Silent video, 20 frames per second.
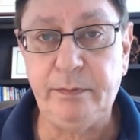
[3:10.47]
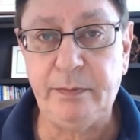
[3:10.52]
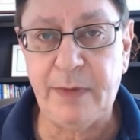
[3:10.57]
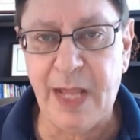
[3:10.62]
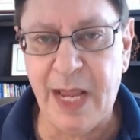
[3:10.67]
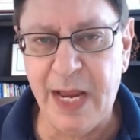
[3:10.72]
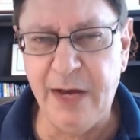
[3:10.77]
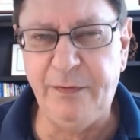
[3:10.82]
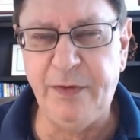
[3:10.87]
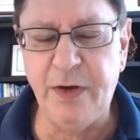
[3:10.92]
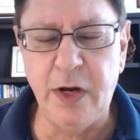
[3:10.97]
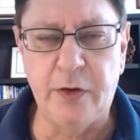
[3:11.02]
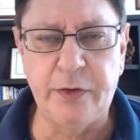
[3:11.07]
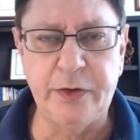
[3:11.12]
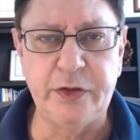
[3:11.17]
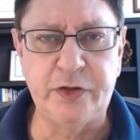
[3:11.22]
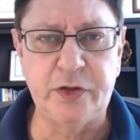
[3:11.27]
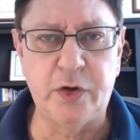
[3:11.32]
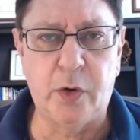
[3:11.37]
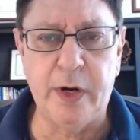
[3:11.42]
And if you know the
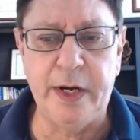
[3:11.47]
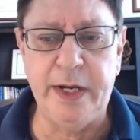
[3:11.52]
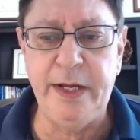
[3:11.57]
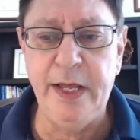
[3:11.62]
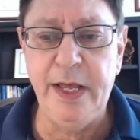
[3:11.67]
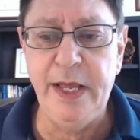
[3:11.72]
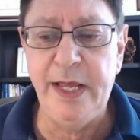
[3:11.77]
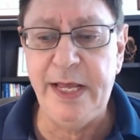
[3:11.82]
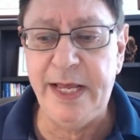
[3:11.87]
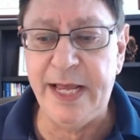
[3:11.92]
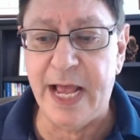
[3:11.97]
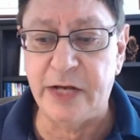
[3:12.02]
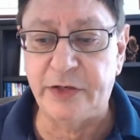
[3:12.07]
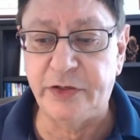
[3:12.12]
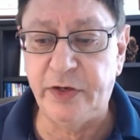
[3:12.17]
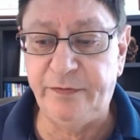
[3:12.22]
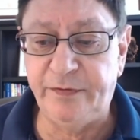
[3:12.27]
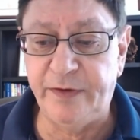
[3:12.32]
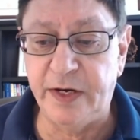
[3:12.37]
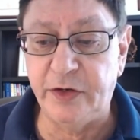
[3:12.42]
story, he actually
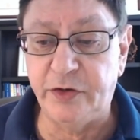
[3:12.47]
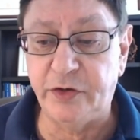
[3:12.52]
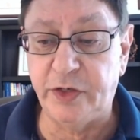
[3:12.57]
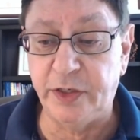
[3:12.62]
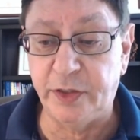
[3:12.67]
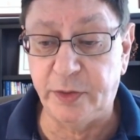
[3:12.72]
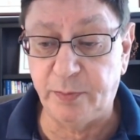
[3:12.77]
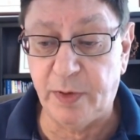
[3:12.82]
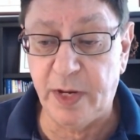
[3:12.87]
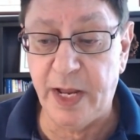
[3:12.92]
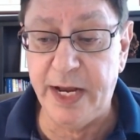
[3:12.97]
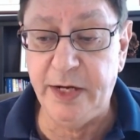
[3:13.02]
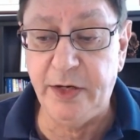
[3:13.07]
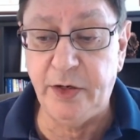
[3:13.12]
finished his playing